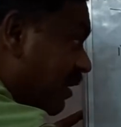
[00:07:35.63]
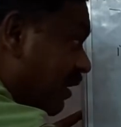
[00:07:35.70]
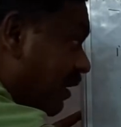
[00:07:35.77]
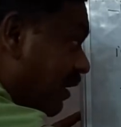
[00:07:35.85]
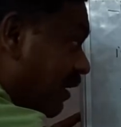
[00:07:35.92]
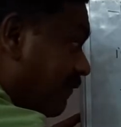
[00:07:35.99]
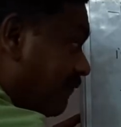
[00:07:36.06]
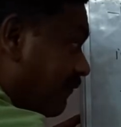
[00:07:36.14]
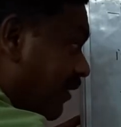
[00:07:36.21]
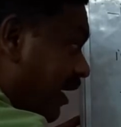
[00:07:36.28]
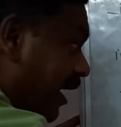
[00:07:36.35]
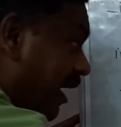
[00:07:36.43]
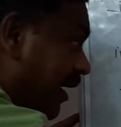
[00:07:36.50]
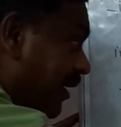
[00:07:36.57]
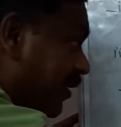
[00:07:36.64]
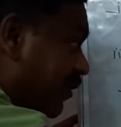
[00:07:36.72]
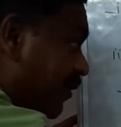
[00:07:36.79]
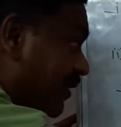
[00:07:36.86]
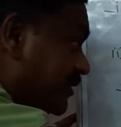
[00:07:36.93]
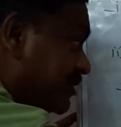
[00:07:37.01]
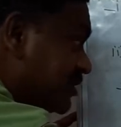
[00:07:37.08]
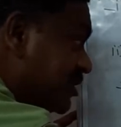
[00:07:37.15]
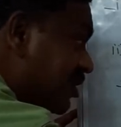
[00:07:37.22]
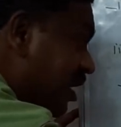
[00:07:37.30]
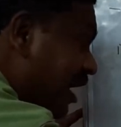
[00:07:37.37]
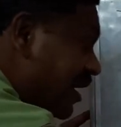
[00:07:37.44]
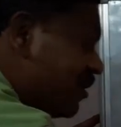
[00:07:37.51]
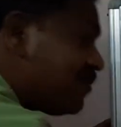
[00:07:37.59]
of
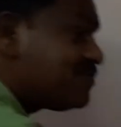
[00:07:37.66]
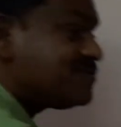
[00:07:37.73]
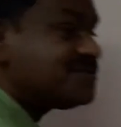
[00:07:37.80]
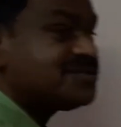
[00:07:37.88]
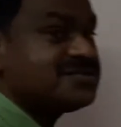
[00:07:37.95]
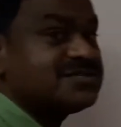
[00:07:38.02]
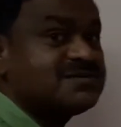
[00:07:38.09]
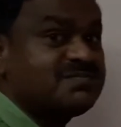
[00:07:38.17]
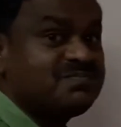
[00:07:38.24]
hydroxyl ions.